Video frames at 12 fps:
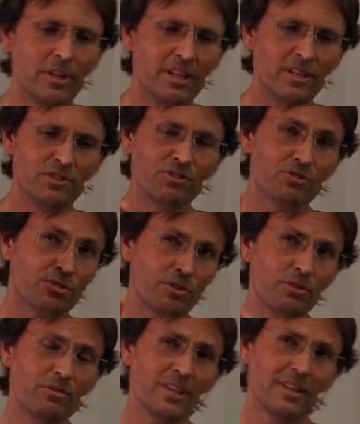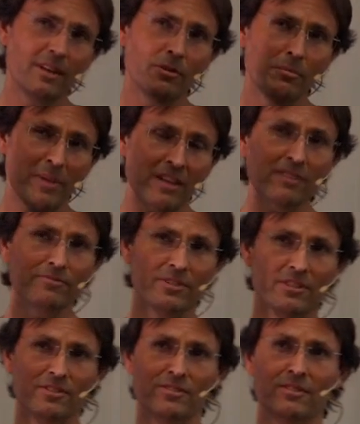it is true that there are yeah.
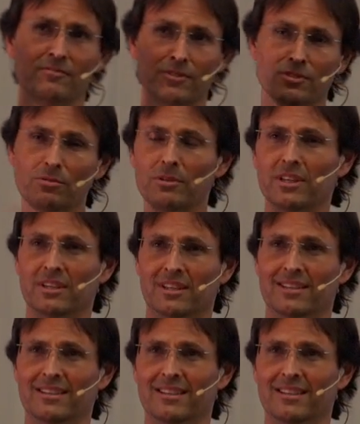benefits for doing it.